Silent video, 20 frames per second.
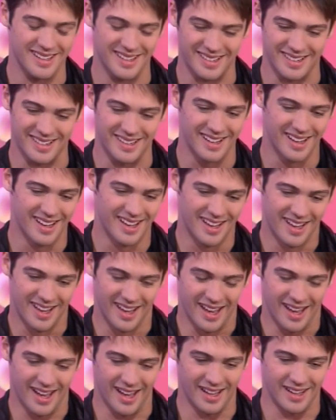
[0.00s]
and
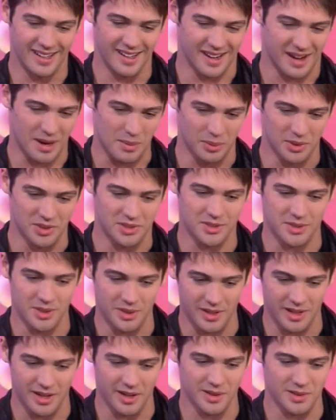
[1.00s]
a couple of
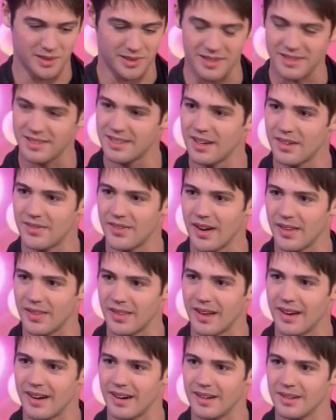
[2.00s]
studios and stuff out
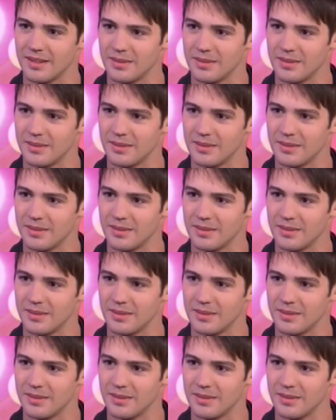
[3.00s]
there.